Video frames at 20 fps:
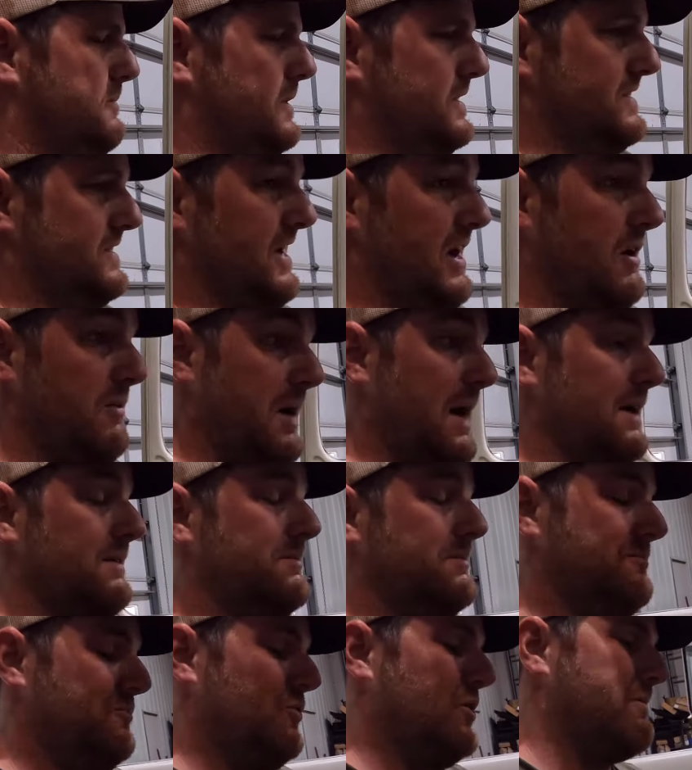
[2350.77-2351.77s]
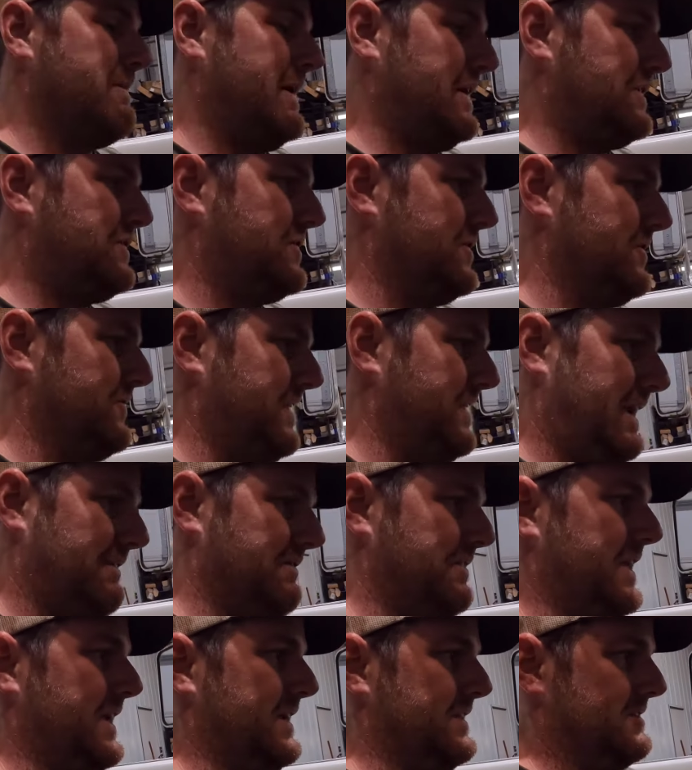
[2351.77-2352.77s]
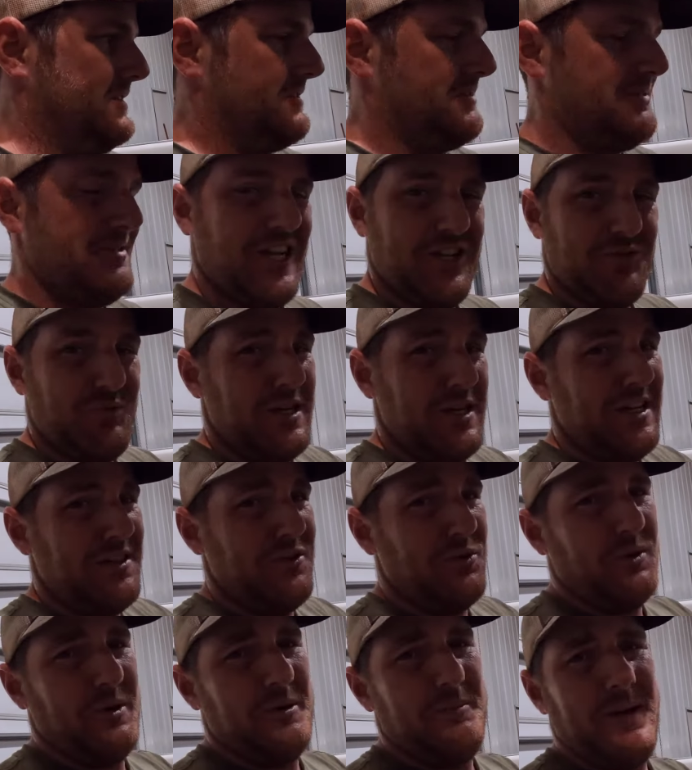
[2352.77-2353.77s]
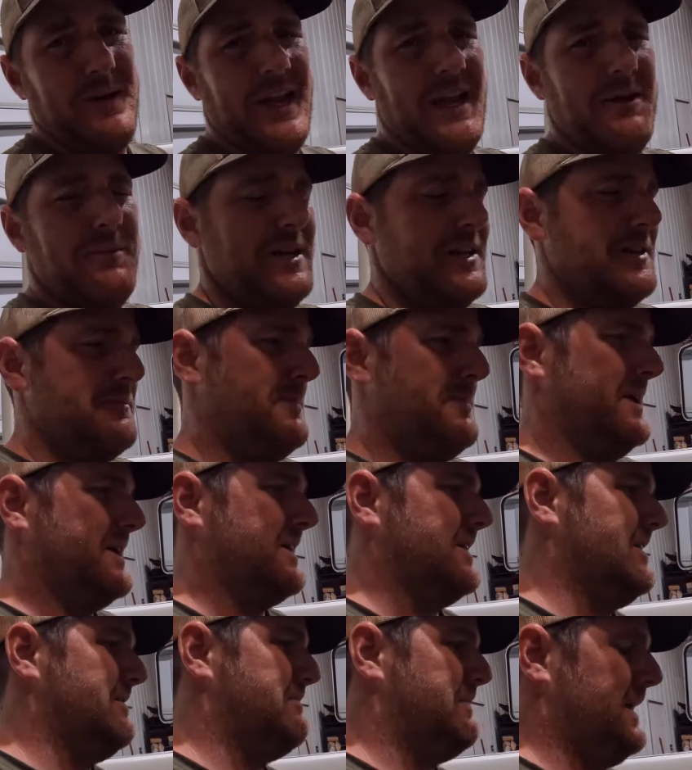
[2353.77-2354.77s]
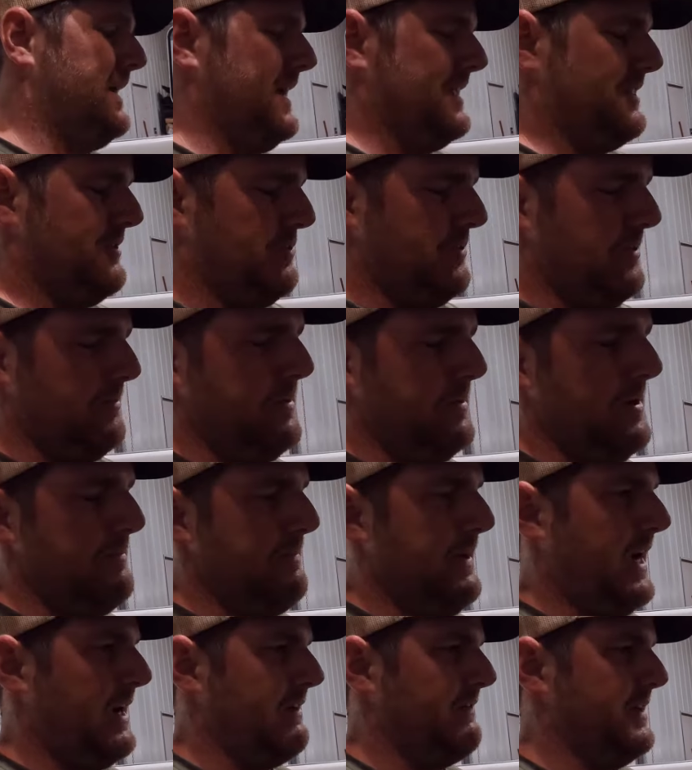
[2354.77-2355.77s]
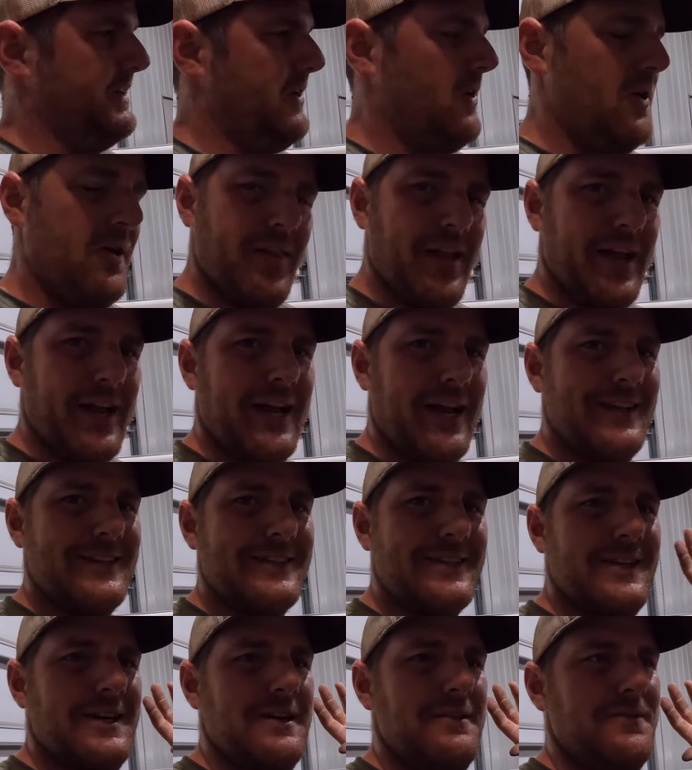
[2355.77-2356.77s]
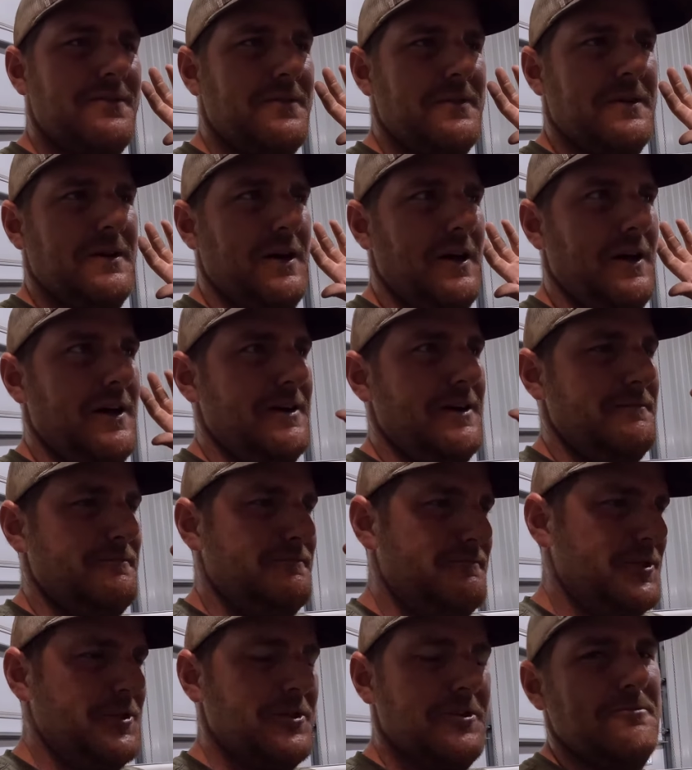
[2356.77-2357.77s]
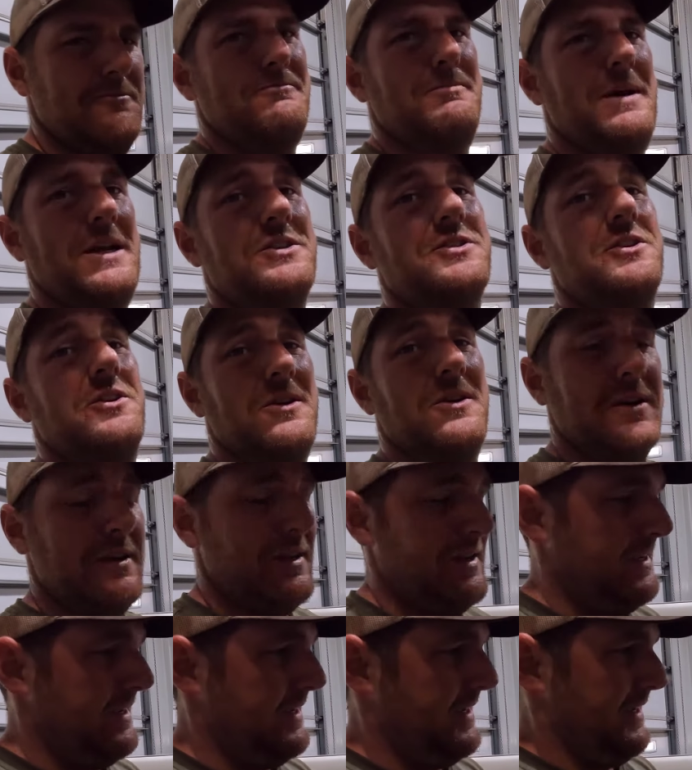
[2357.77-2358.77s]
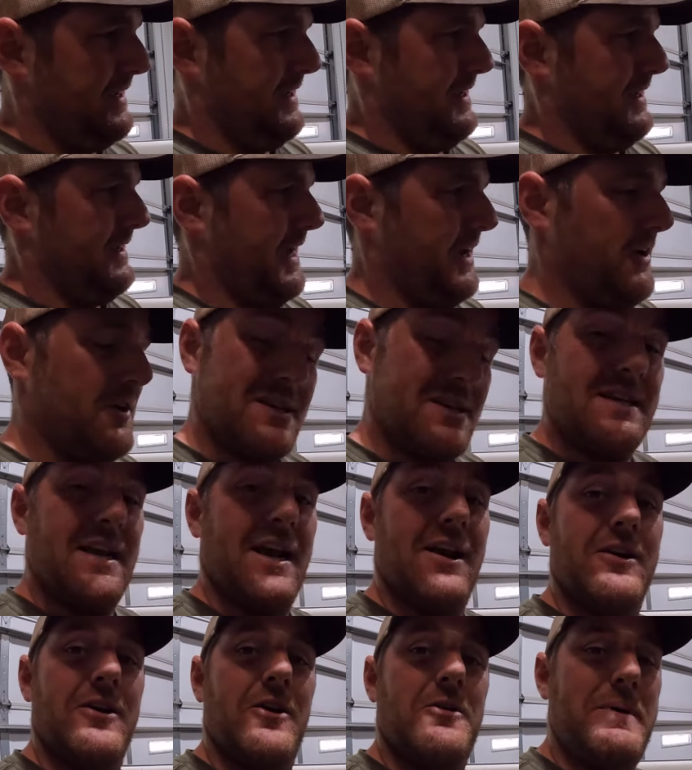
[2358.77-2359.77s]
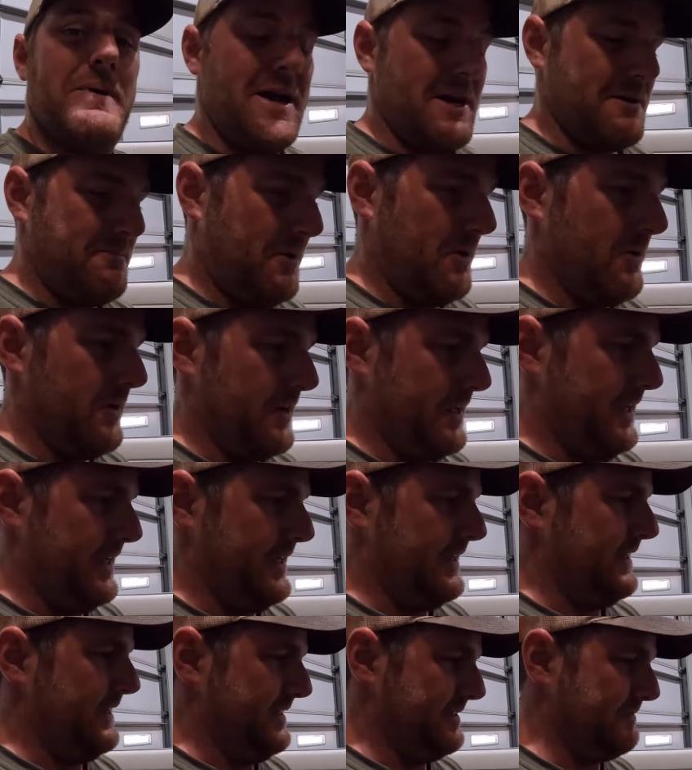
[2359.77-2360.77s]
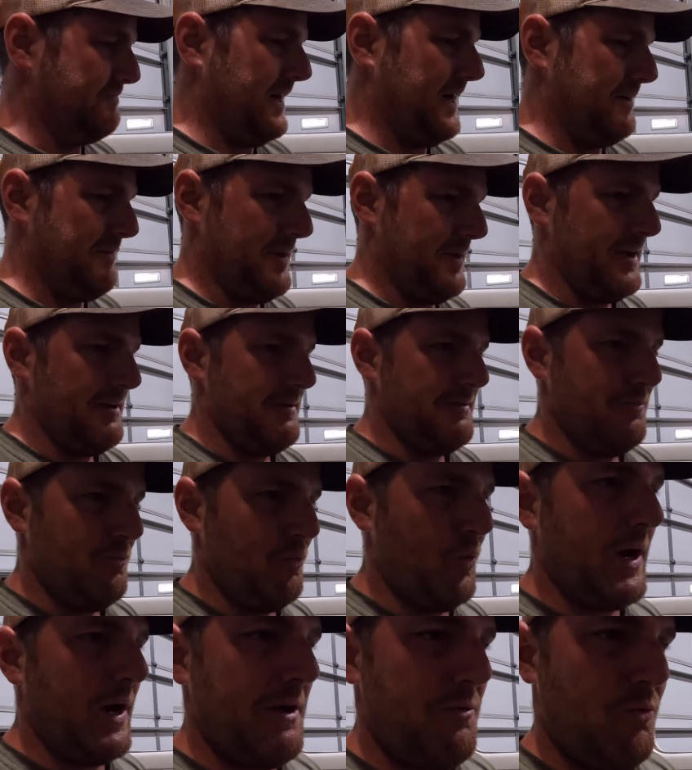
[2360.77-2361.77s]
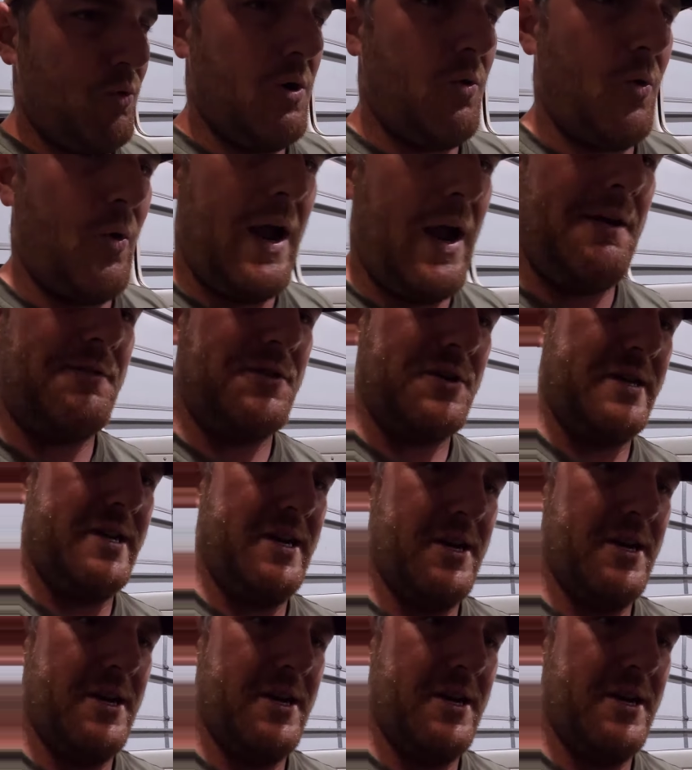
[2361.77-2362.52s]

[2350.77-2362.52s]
But I want to make sure that everything's, because we did the oil pan, we did the pickup, I had the oil pump out of it, all that kind of stuff. Make sure I don't have to tear it all back apart again is what we're after